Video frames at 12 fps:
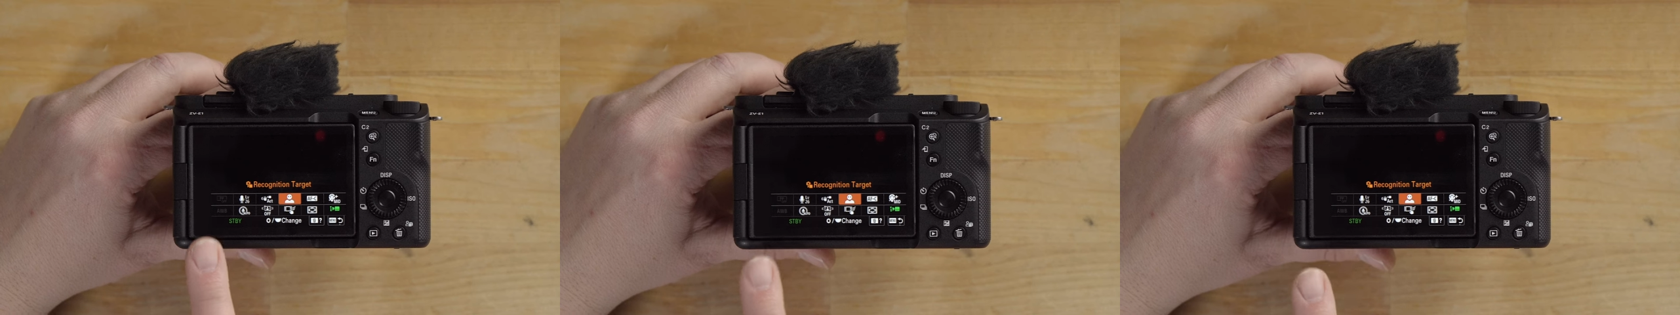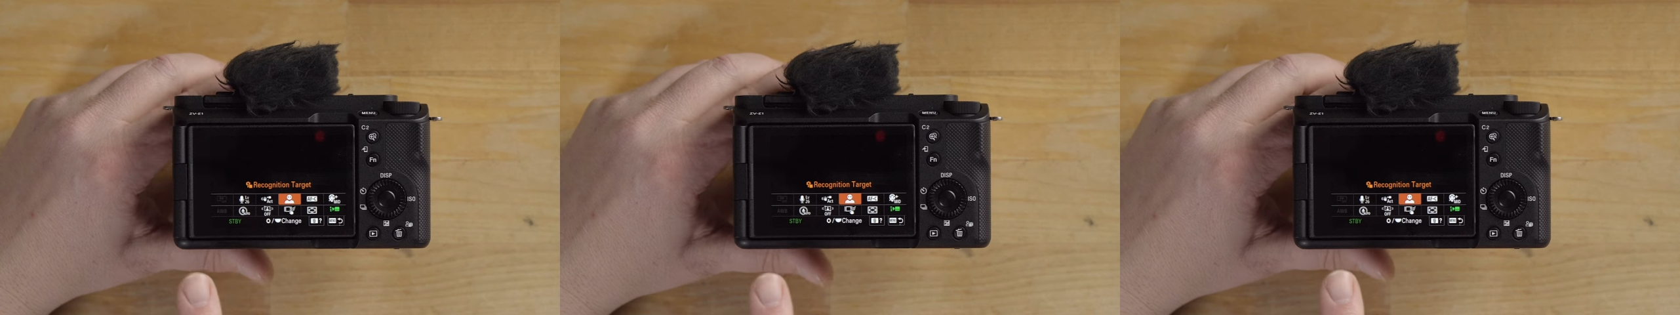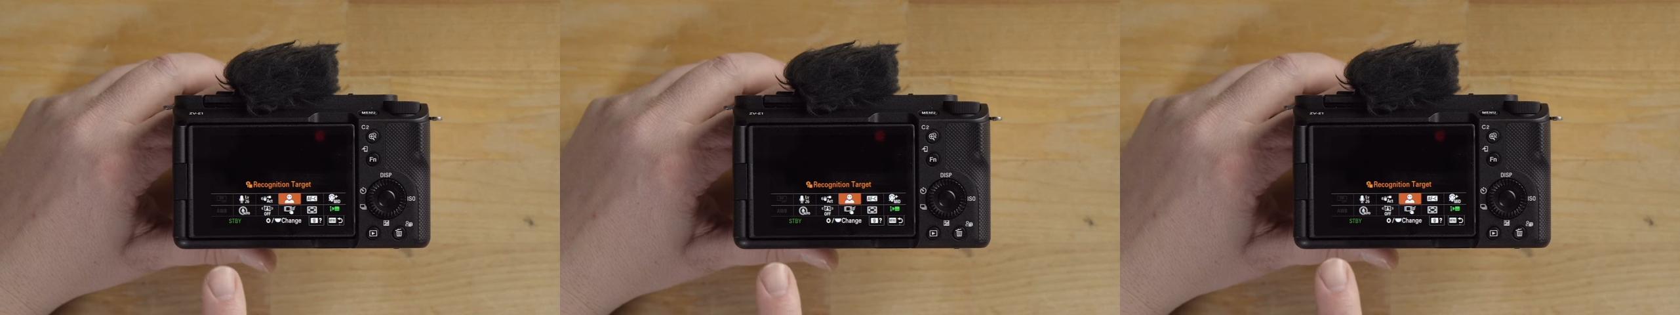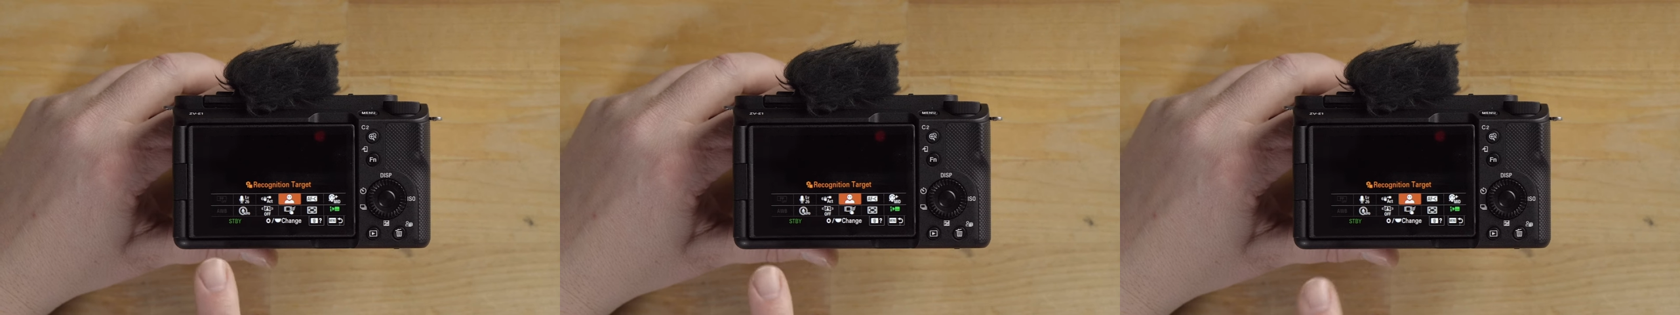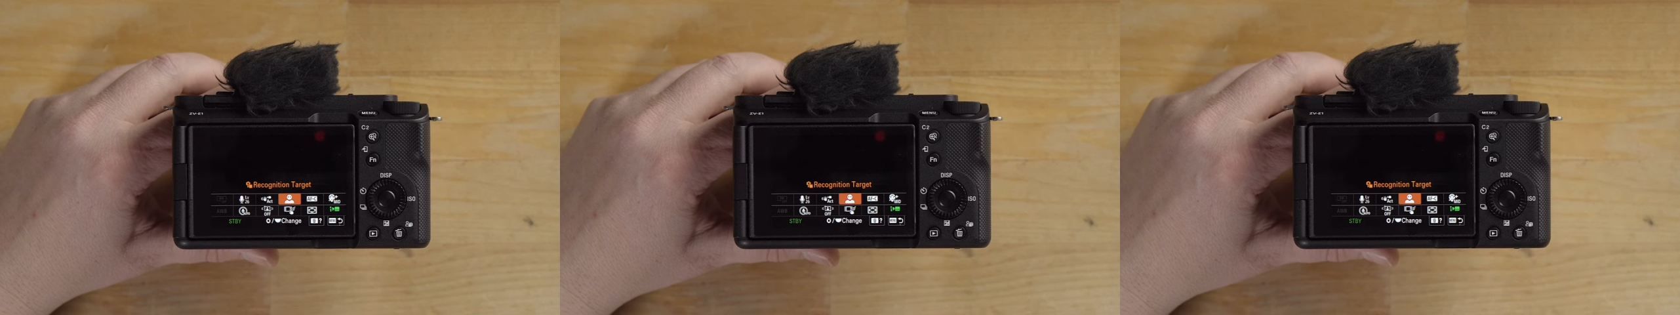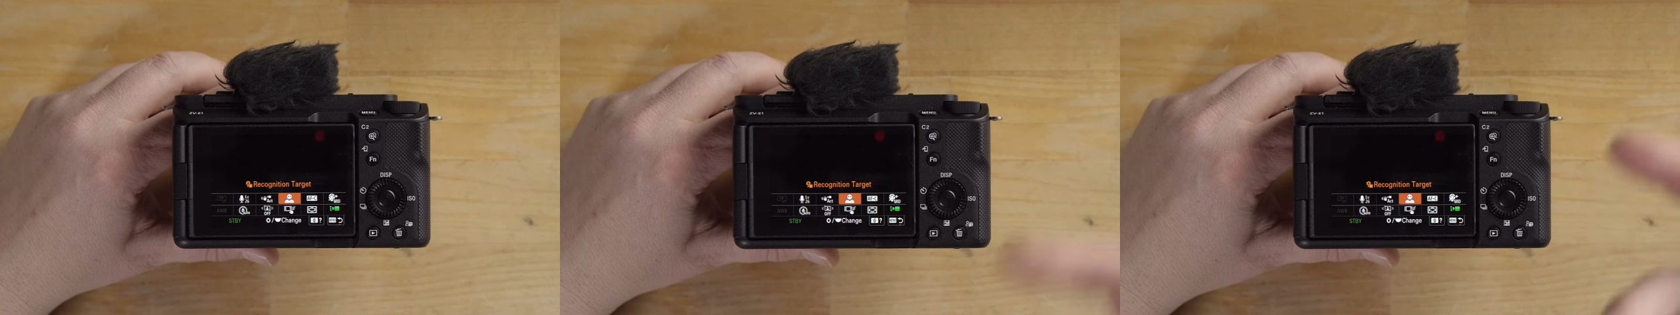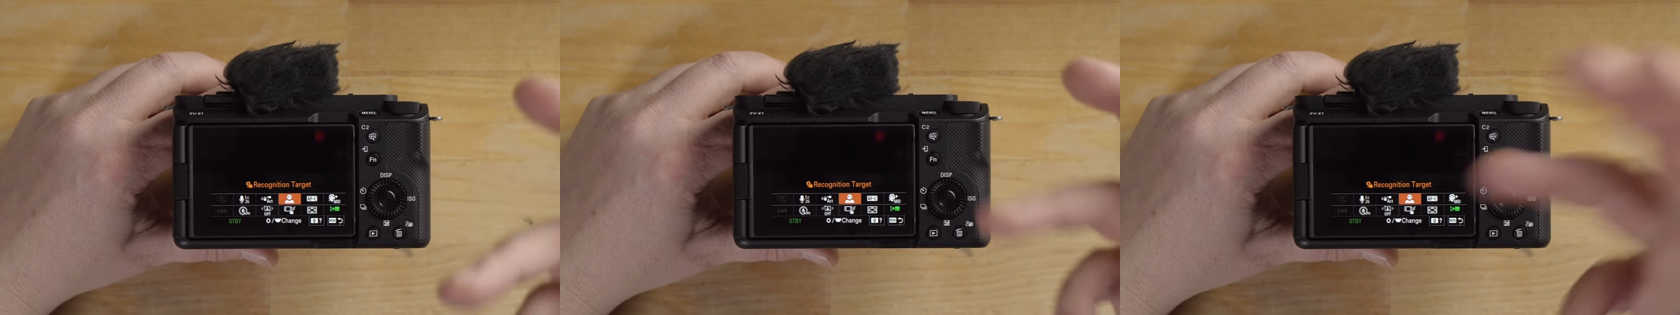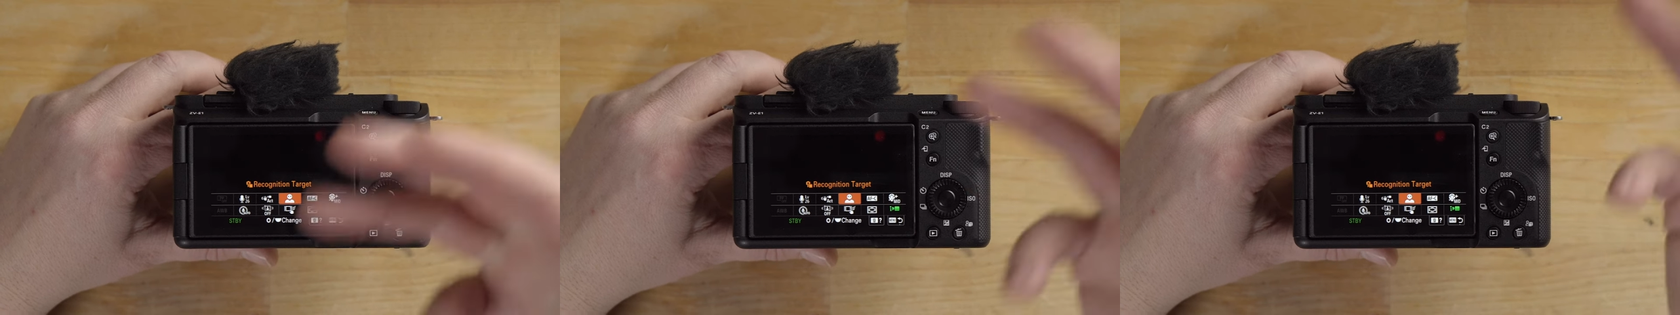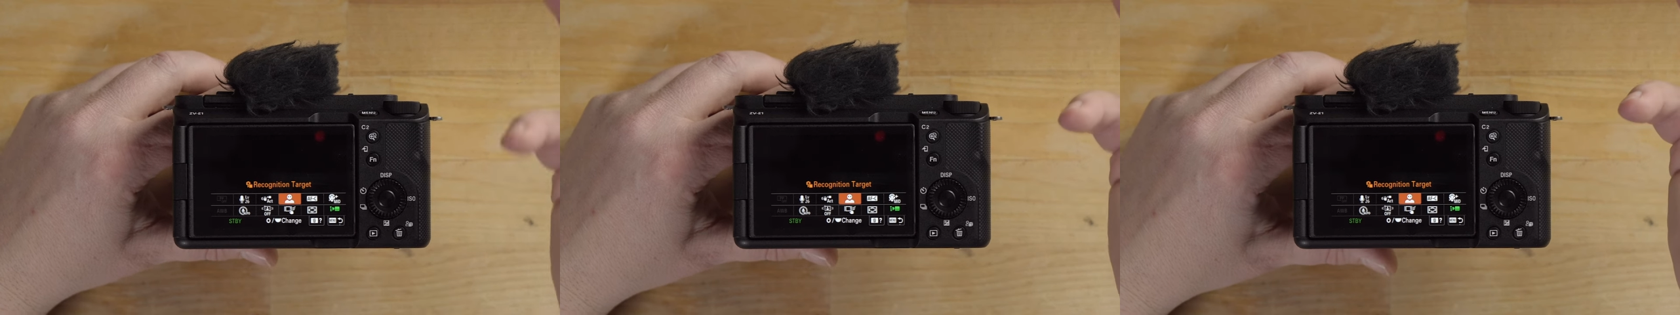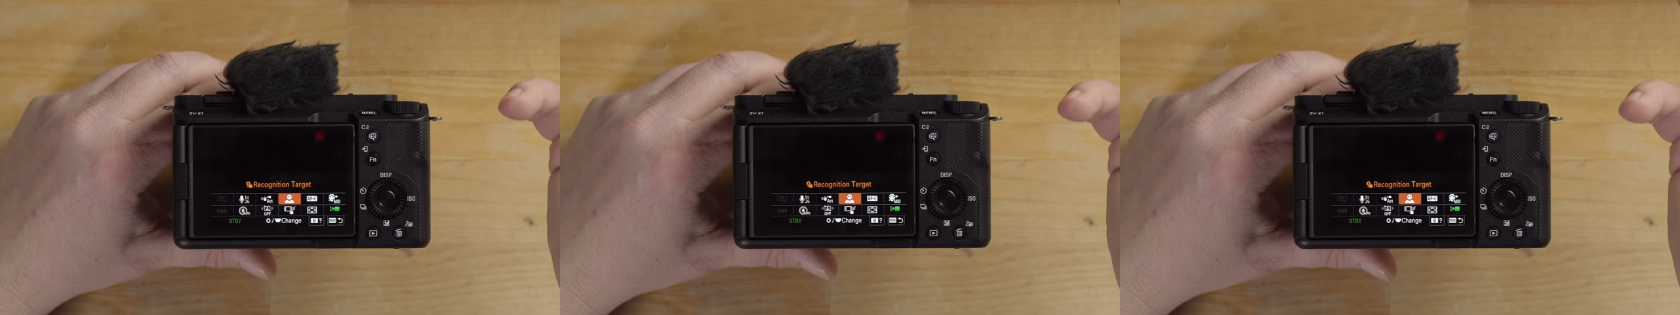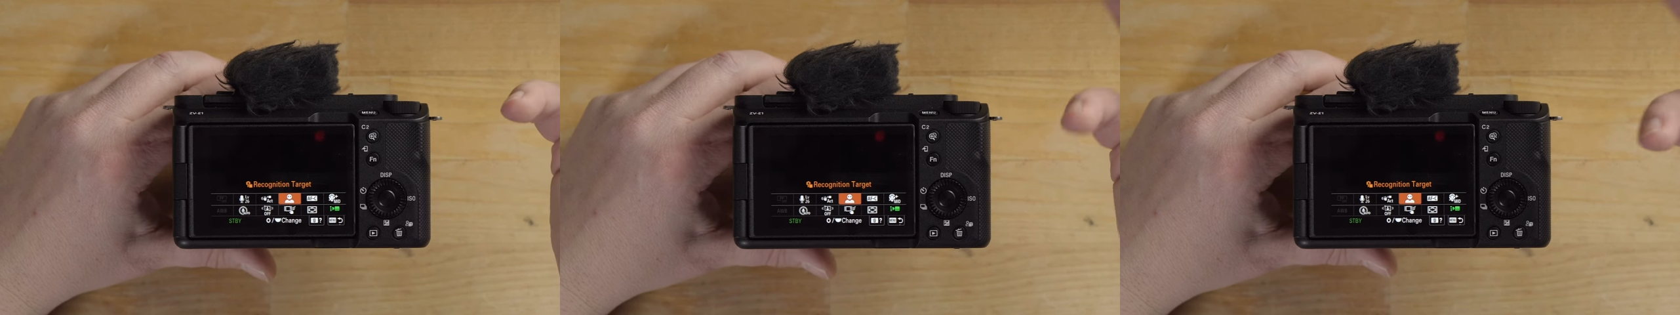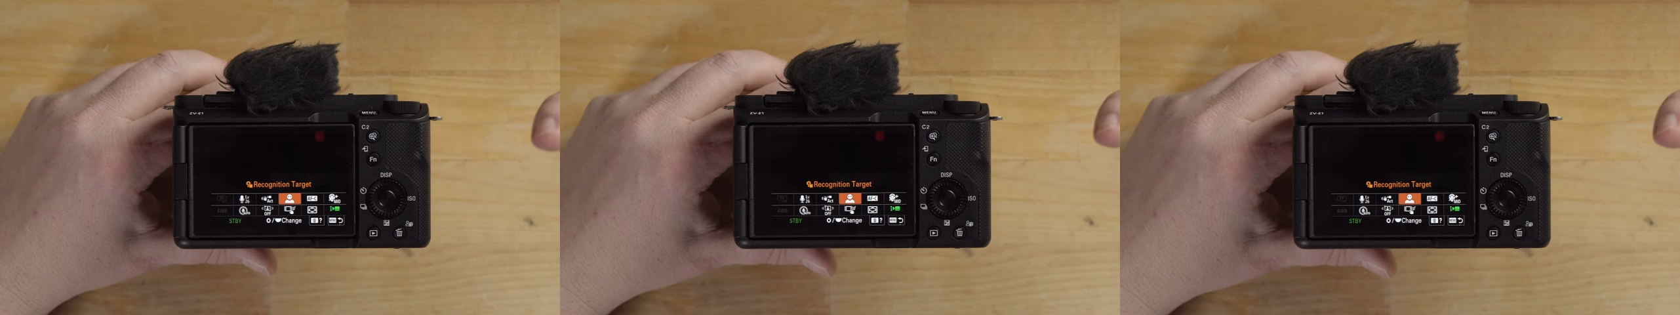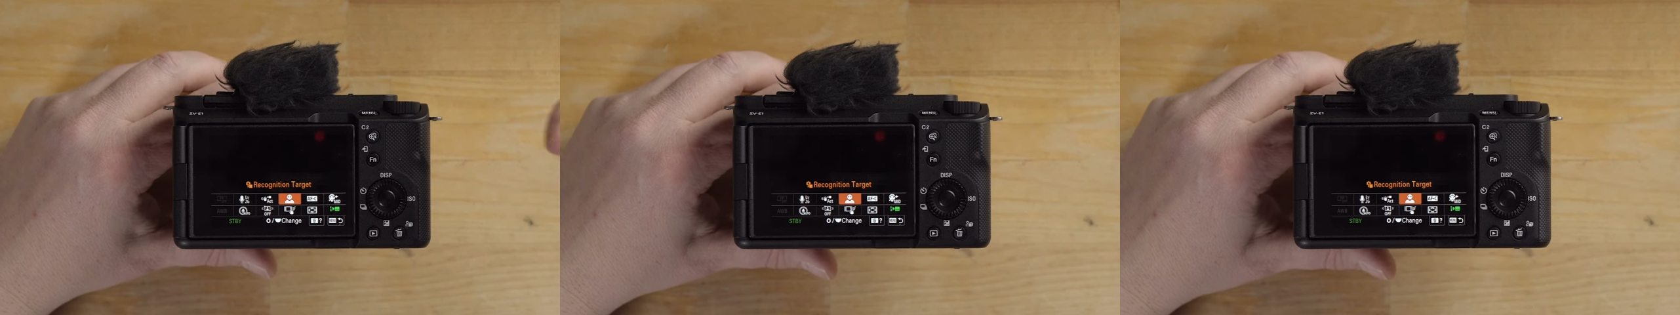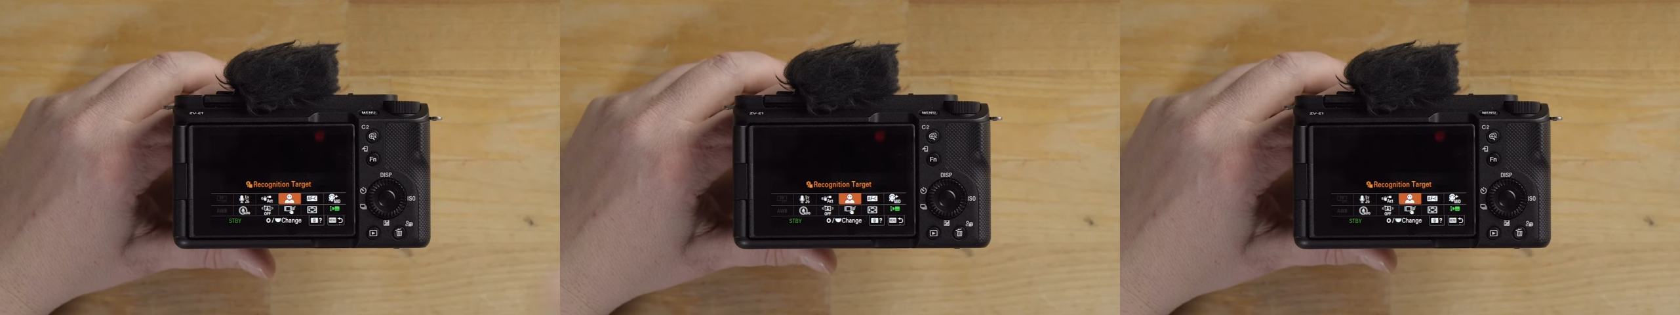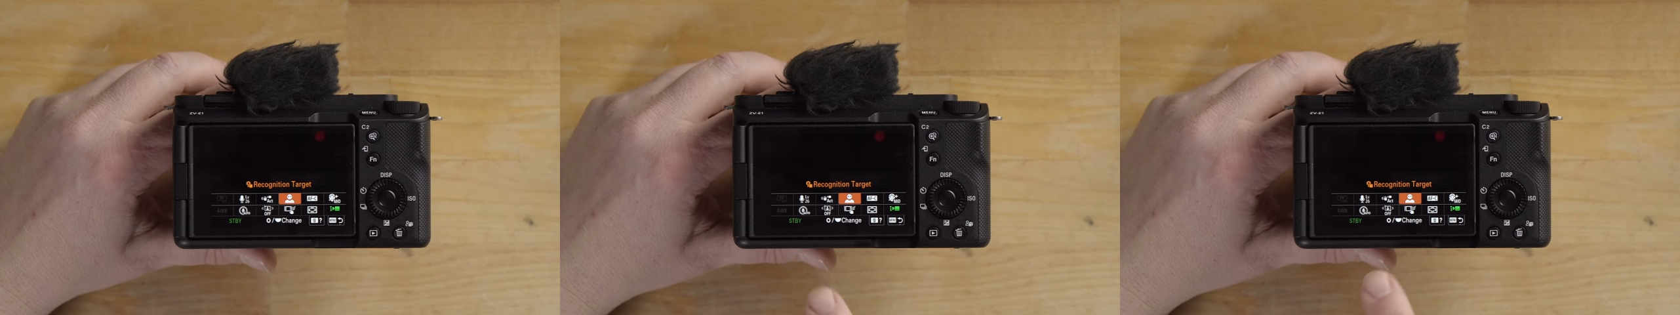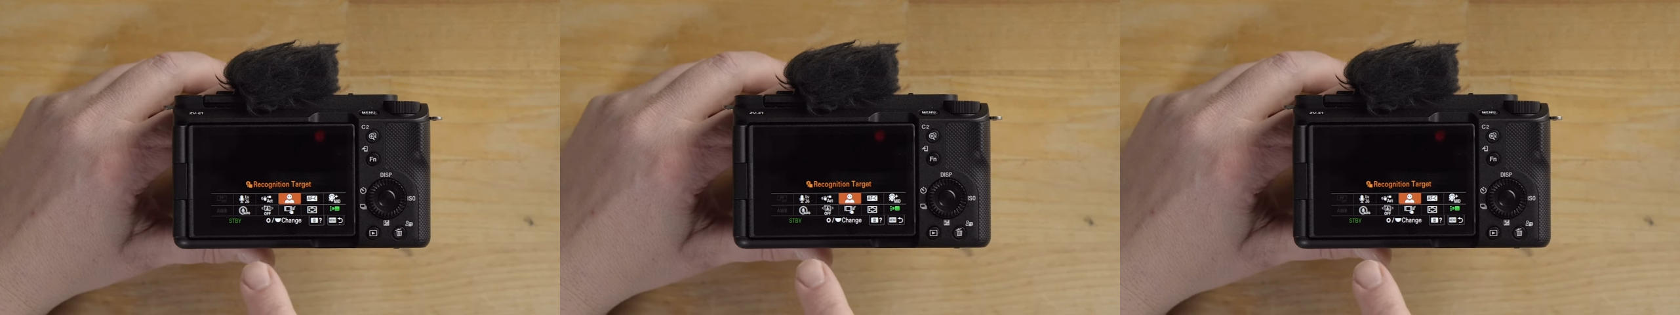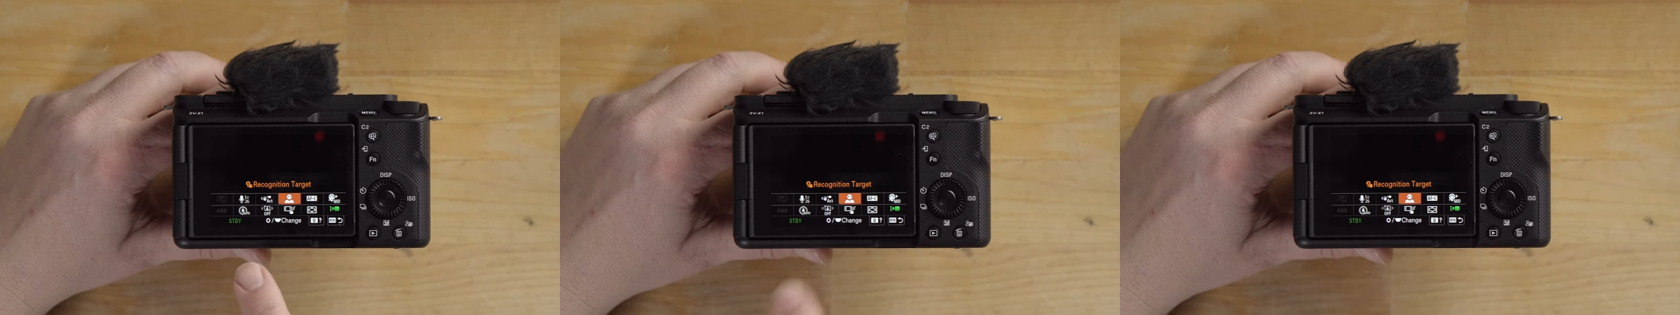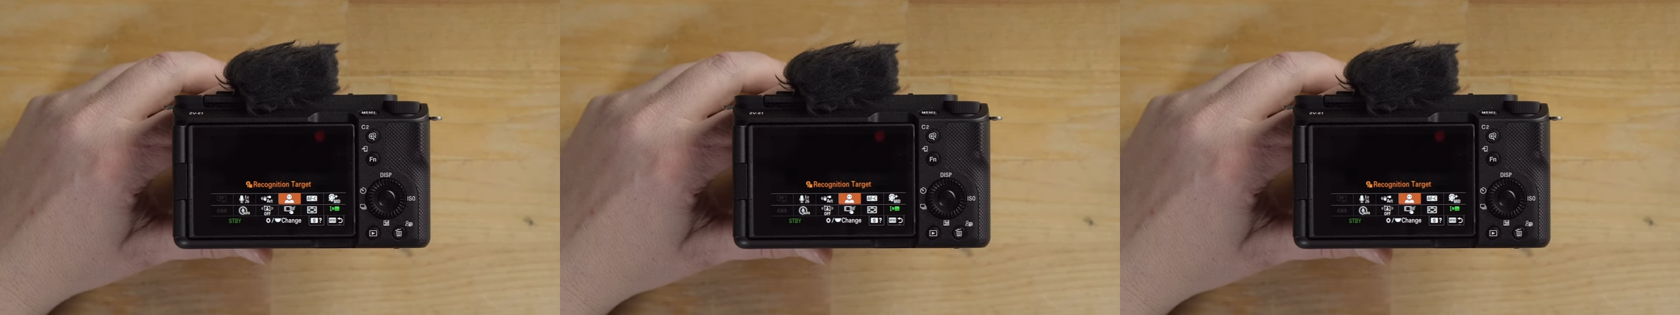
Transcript: Nobody's mouth can be seen.